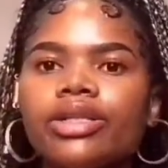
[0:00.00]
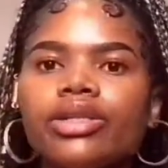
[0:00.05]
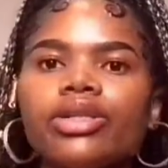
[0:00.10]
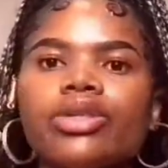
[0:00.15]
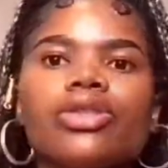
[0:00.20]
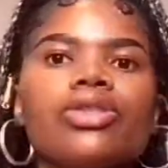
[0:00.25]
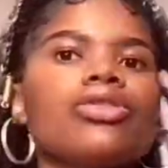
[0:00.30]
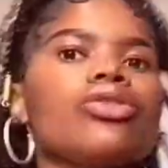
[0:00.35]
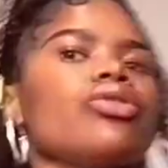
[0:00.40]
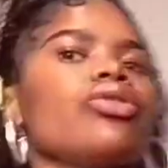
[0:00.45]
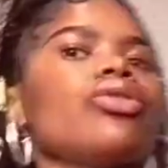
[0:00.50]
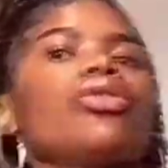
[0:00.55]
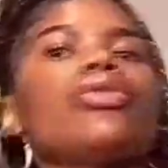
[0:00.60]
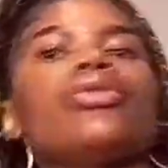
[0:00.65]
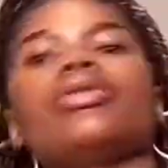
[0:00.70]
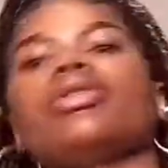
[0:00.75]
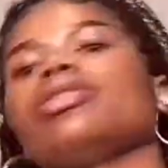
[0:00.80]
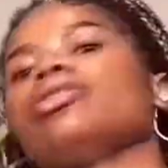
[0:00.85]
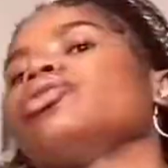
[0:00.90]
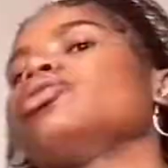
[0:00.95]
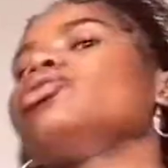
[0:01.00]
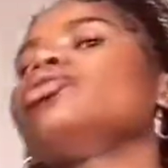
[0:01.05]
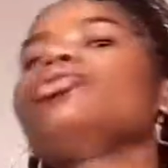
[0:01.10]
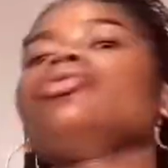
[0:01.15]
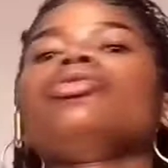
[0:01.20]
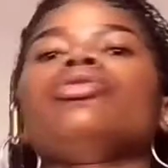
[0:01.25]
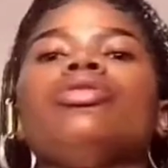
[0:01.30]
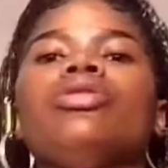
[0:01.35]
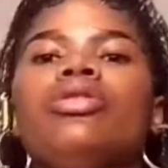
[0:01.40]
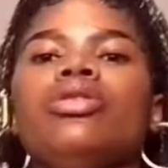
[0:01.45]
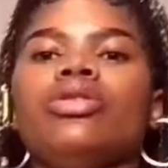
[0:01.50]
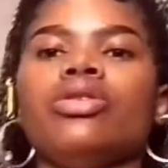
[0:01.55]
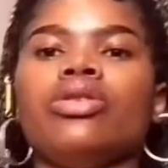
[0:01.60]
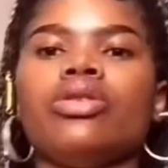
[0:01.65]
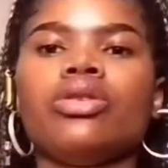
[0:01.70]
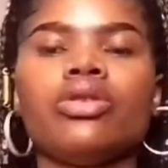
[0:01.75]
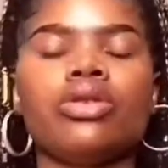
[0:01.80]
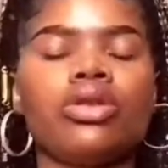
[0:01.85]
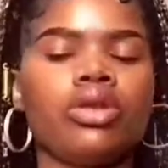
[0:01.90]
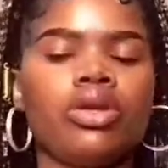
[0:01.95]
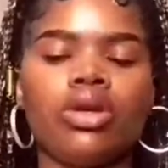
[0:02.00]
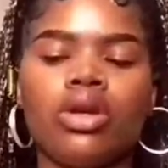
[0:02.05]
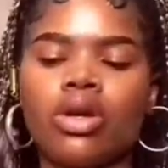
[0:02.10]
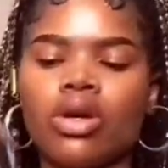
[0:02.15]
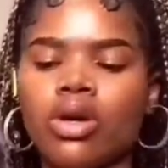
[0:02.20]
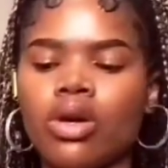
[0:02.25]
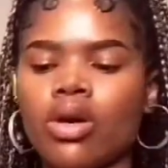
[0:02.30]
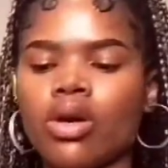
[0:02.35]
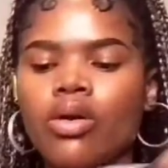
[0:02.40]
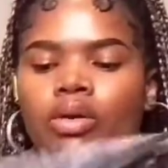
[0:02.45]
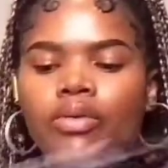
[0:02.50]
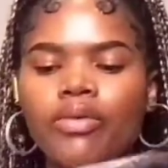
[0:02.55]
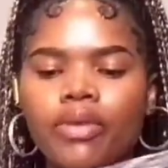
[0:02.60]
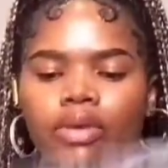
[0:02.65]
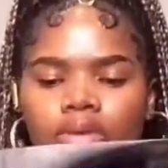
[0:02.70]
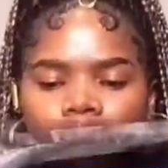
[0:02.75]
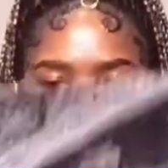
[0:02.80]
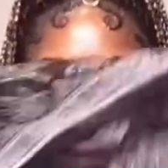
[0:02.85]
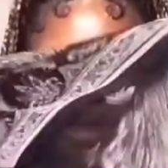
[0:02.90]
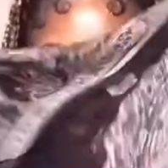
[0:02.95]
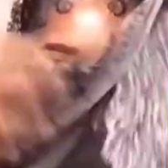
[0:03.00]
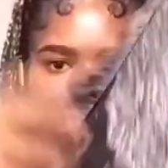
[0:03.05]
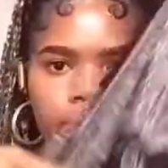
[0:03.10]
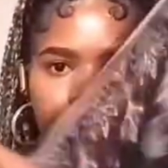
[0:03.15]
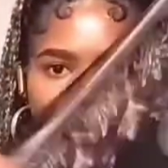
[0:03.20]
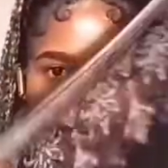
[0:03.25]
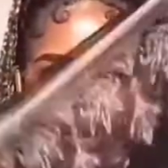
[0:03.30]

you're going to fold it up